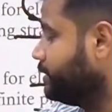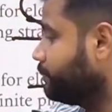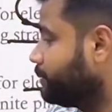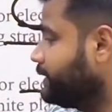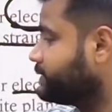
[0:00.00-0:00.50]

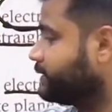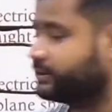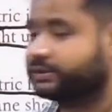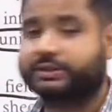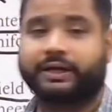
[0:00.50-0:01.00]
Please
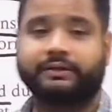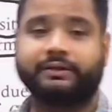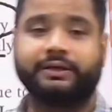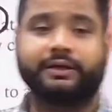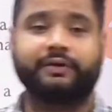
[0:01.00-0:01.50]
understand,
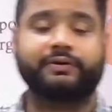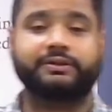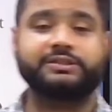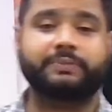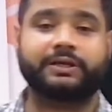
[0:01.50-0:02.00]
even
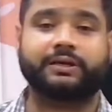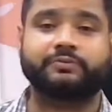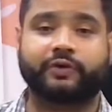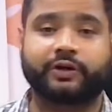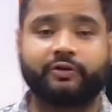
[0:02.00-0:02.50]
this becomes
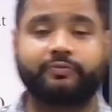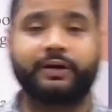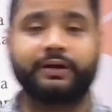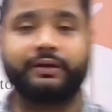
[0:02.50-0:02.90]
one of my